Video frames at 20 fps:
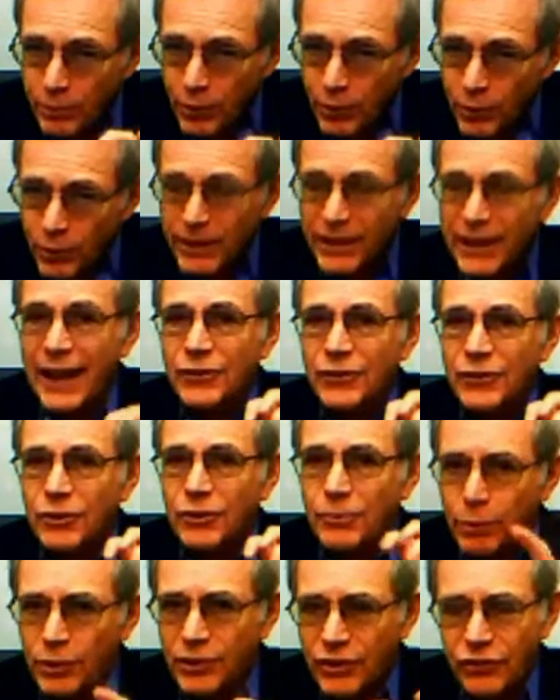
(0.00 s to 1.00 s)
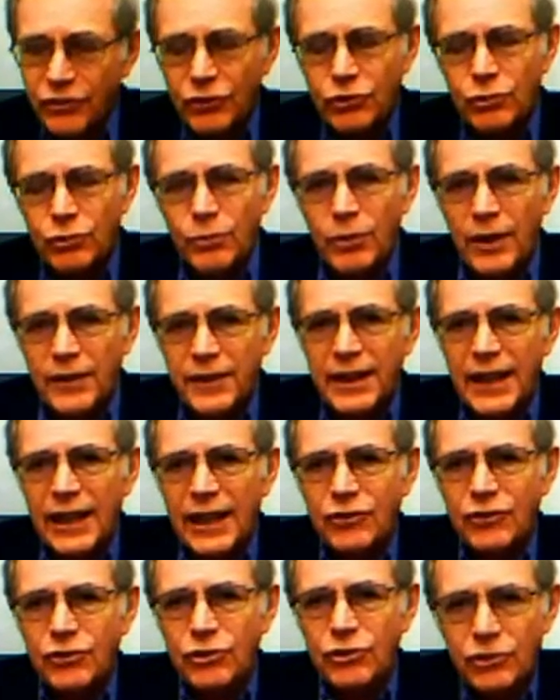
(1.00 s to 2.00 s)
began to put this issue on the
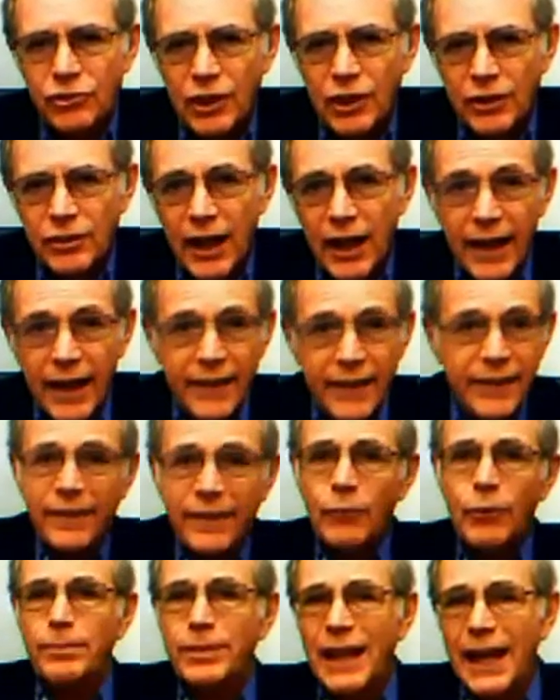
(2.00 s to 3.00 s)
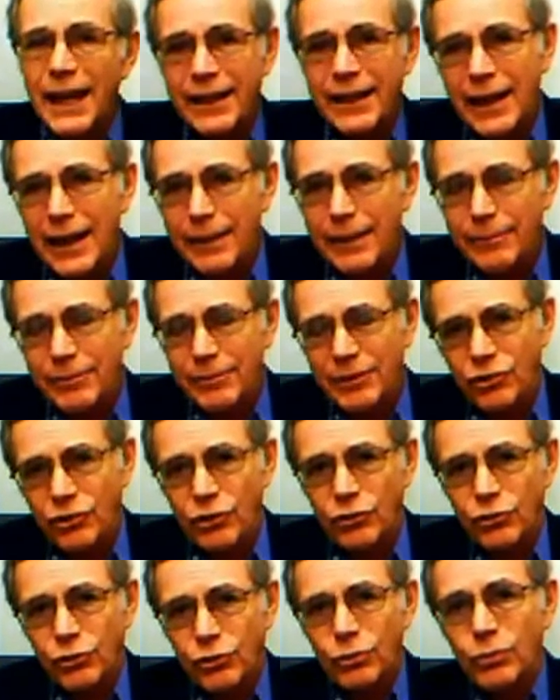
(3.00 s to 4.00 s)
national agenda. And then there were black
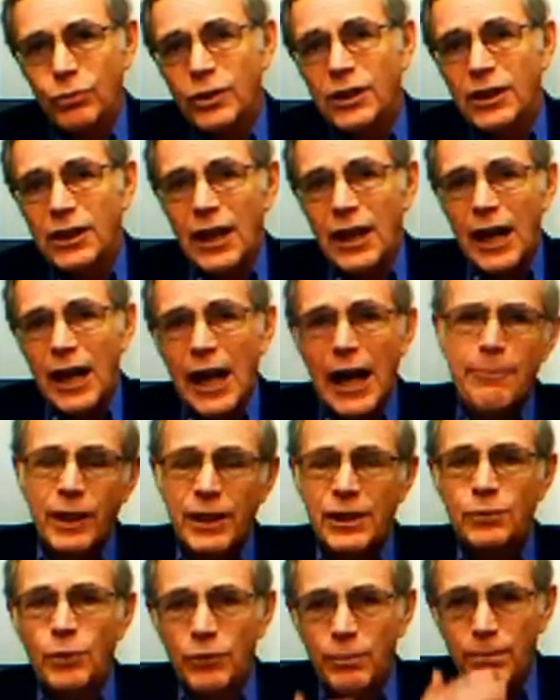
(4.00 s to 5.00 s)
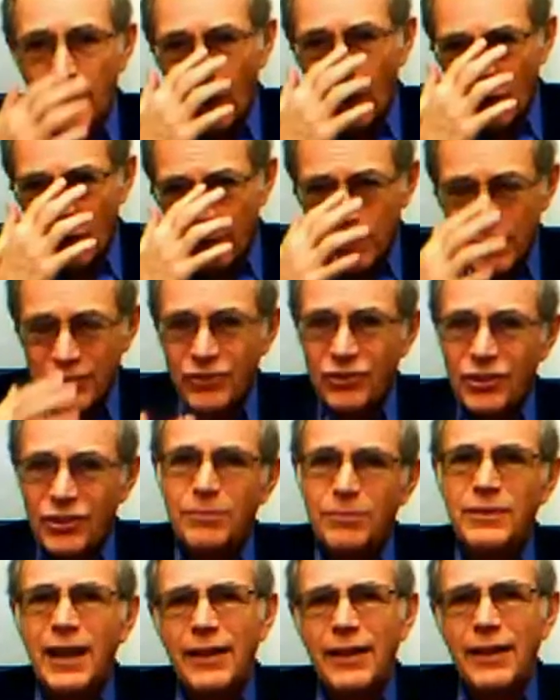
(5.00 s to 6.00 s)
abolitionists who operated with both, but
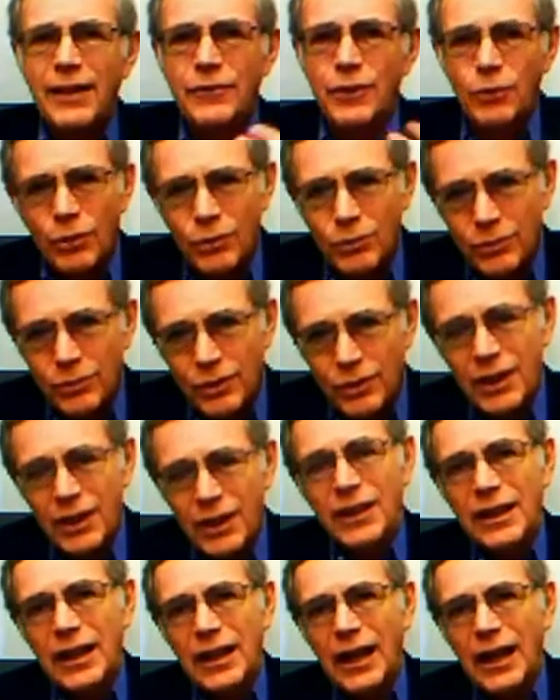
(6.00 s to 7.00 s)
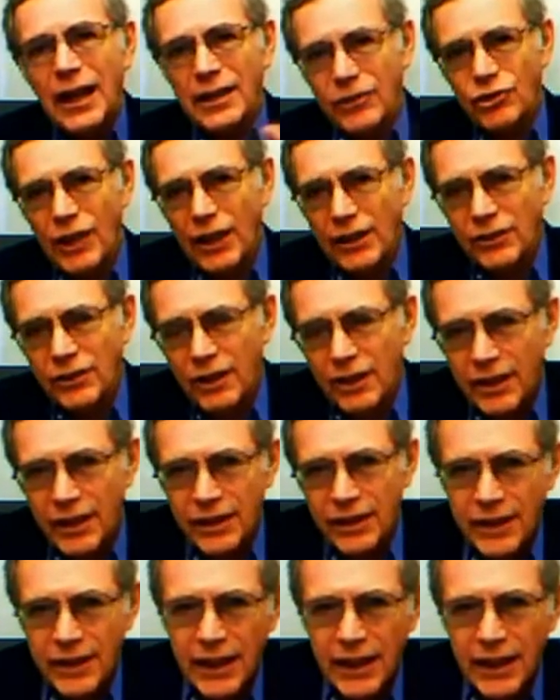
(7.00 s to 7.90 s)
seemed to have their own kind of agenda in the